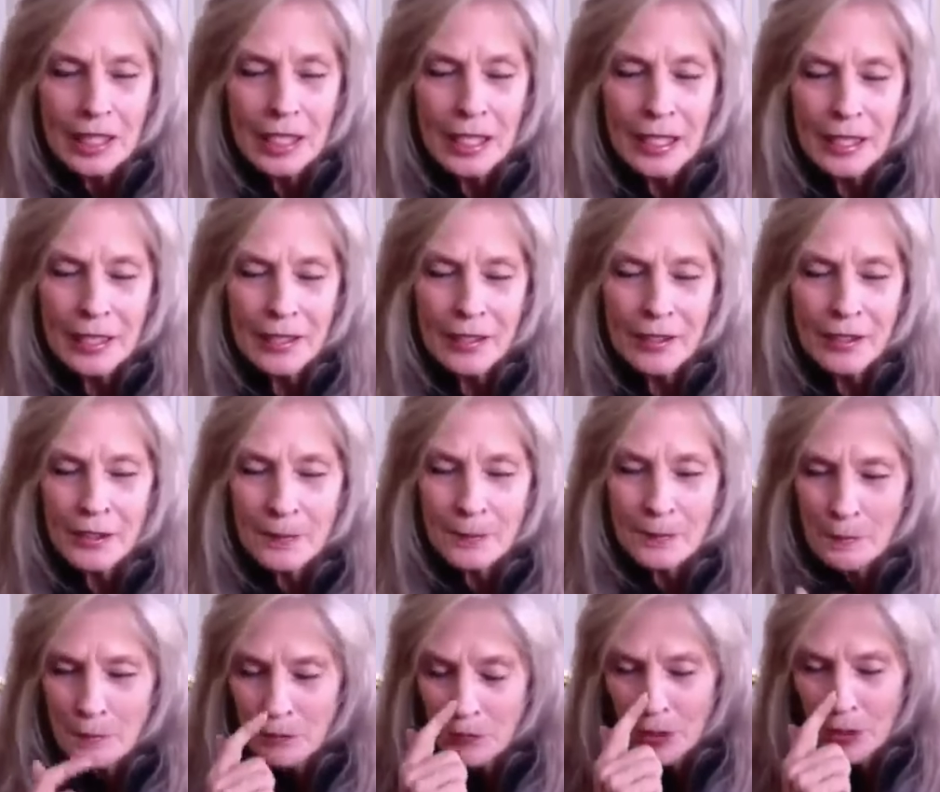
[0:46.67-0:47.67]
And
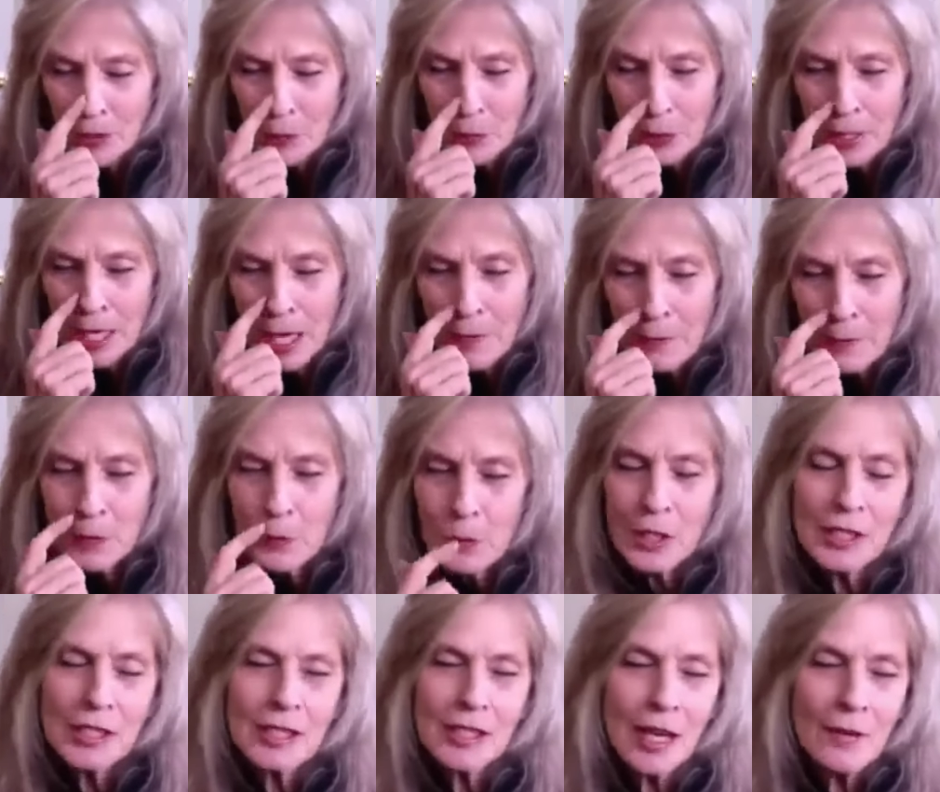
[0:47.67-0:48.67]
what happened
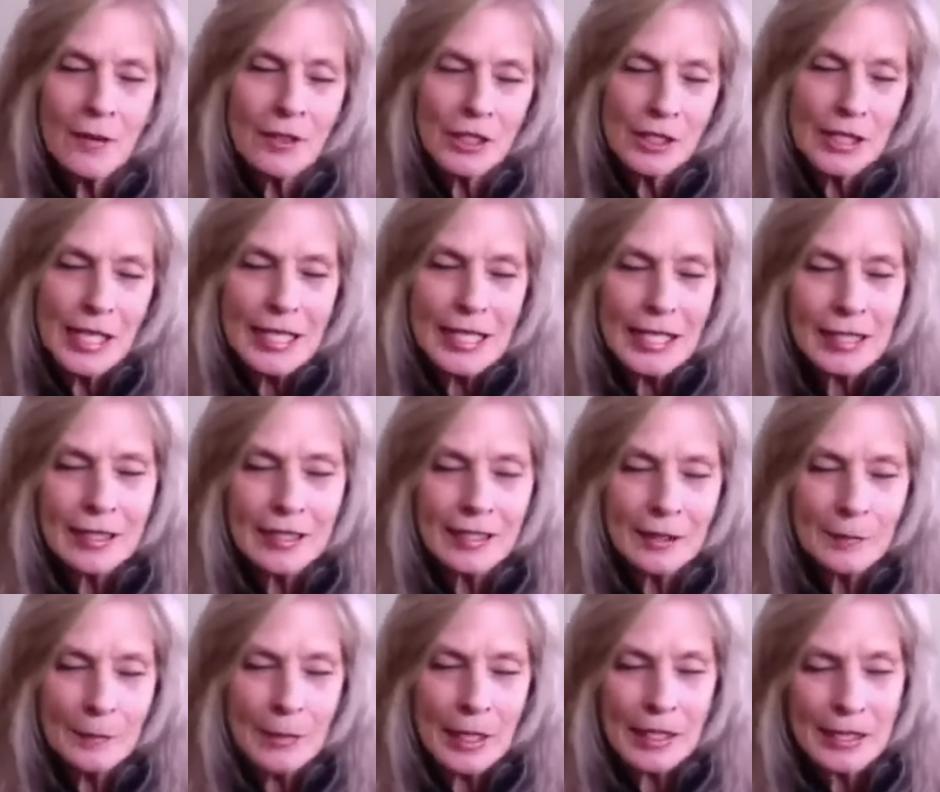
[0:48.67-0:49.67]
was, is I was taking
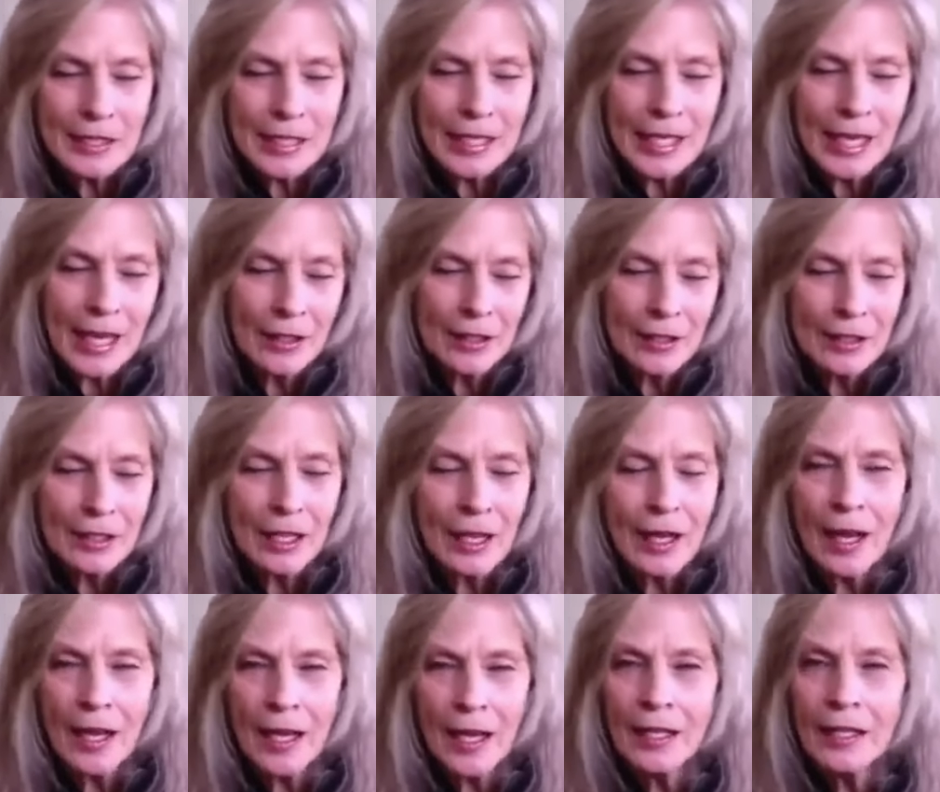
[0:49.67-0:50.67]
some entity out of the
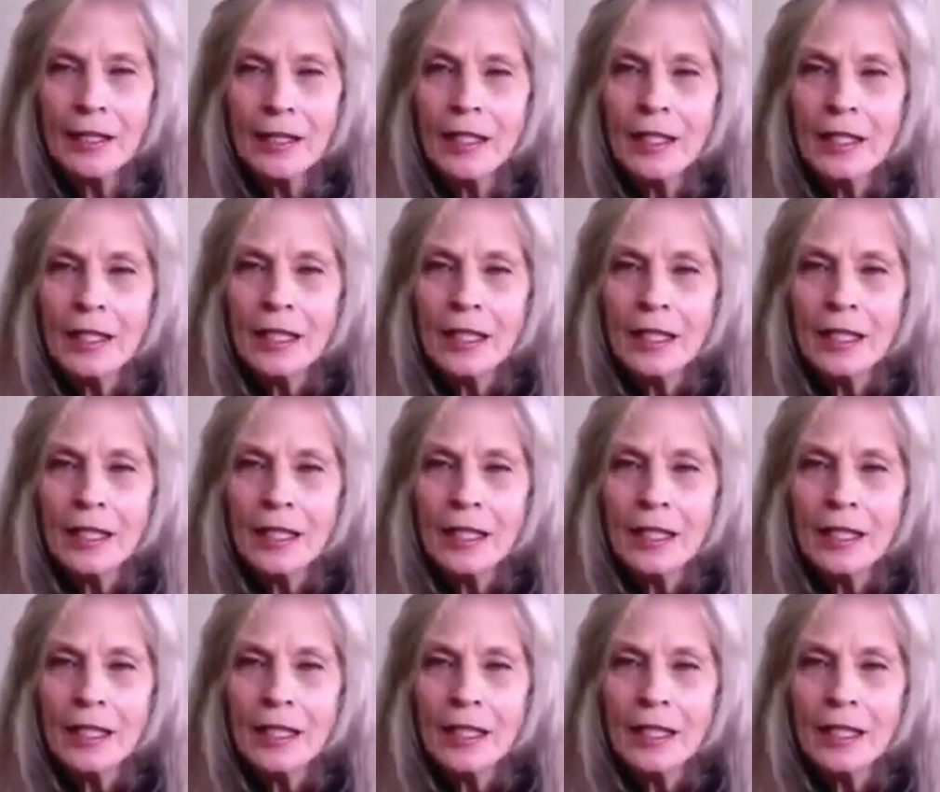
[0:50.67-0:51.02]
guy,